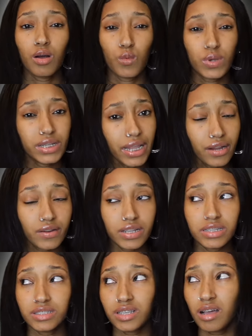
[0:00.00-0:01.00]
with
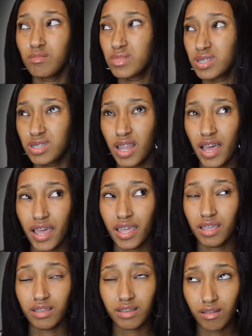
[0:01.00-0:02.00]
Darius. So I'm just
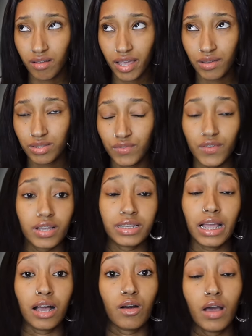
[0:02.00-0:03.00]
like, okay, what the fuck
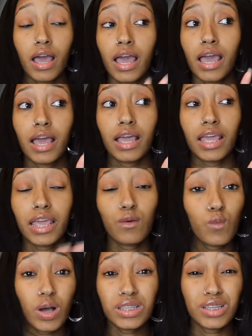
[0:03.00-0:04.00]
now? It
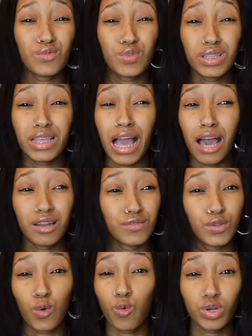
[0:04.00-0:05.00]
wasn't really out
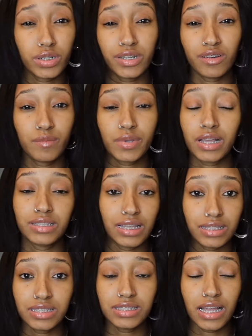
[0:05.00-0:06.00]
of the ordinary, because
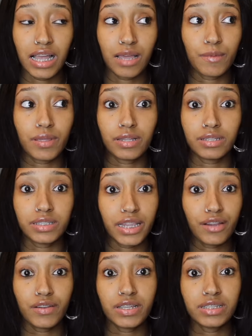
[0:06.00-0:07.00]
at this time,
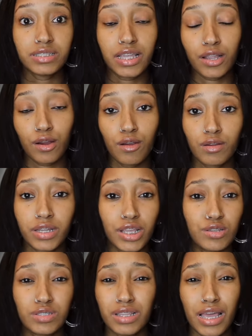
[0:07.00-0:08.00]
Darius and Kirk,
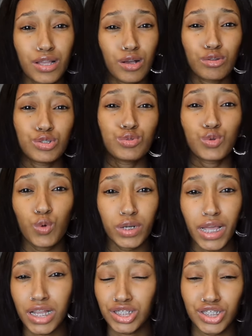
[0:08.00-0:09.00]
they used to like go do
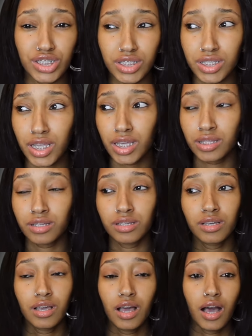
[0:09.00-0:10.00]
DoorDash and shit
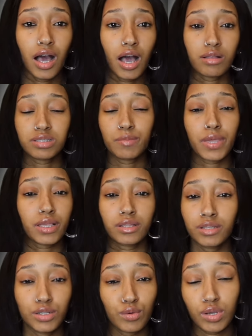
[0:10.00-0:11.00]
together to make,
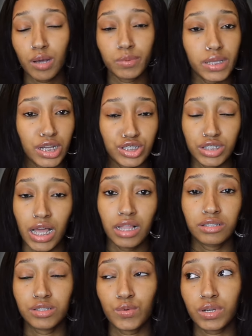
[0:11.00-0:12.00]
you know, a couple of extra
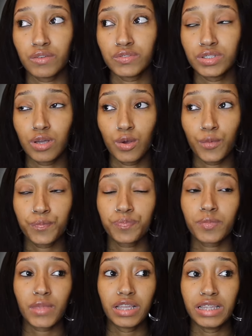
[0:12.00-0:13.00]
dollars or whatever. So,
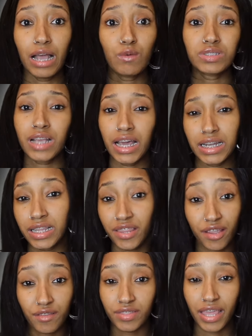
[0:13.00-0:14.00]
and that was kind of
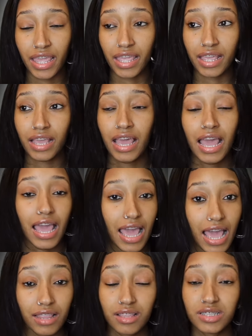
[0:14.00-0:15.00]
their thing
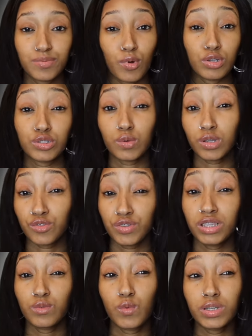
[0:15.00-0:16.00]
at this point. So it
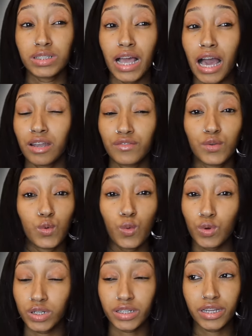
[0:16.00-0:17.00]
really wasn't out of the
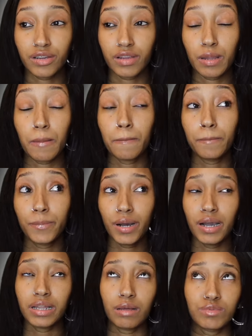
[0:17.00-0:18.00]
ordinary,
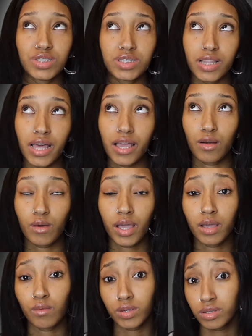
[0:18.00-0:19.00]
but I'm just like,
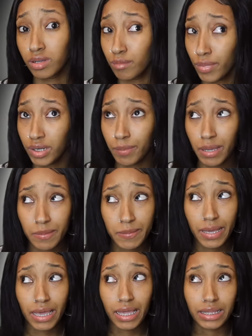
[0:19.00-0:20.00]
okay, when you gonna bring the baby
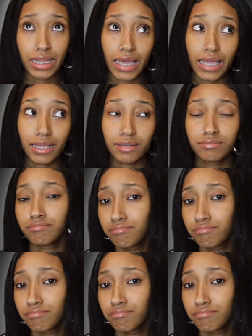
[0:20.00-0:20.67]
back? Like,